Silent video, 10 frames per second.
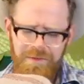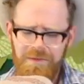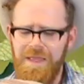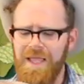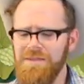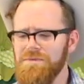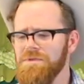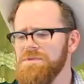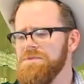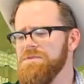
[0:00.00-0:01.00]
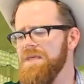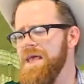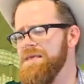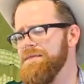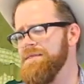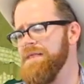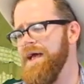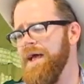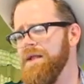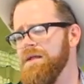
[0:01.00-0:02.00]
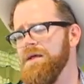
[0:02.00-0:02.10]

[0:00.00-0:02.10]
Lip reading: Thanks for saying that.